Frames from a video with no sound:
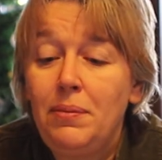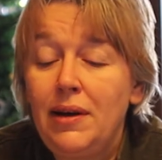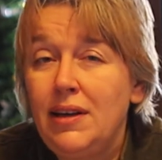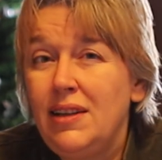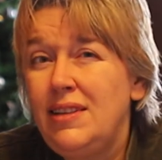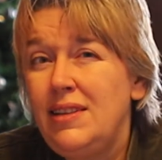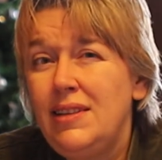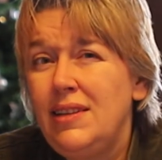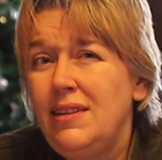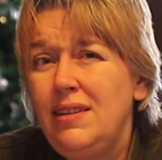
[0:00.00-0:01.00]

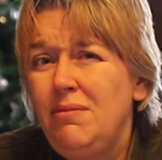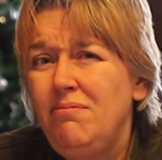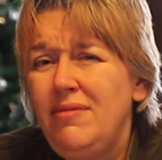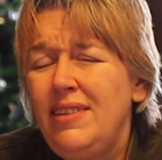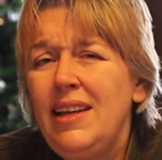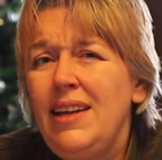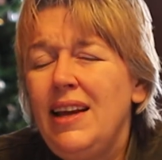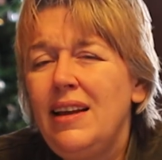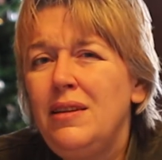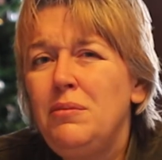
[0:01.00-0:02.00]
But then
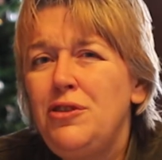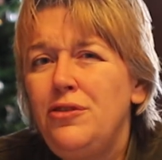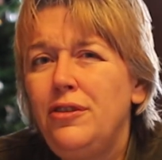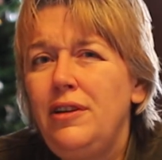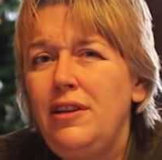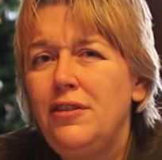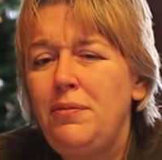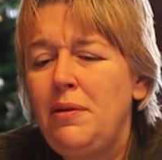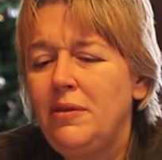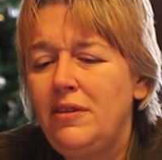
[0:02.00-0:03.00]
again, the majority
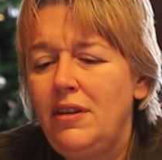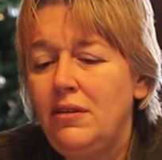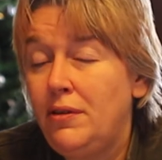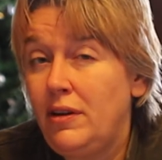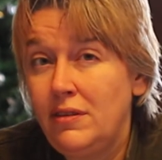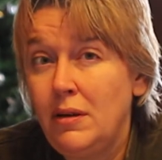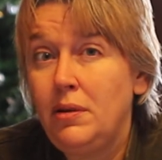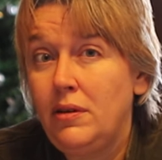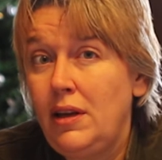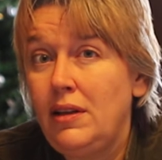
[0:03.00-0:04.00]
of people still, for
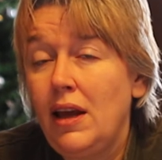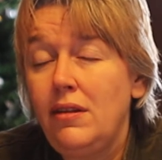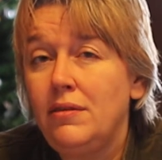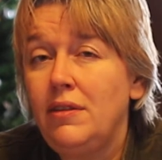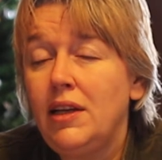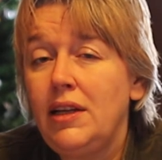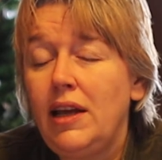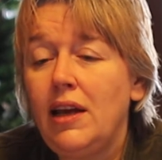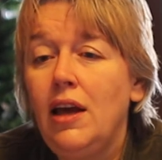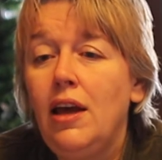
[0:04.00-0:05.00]
example, in case of
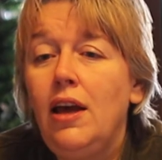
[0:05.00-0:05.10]
lighting,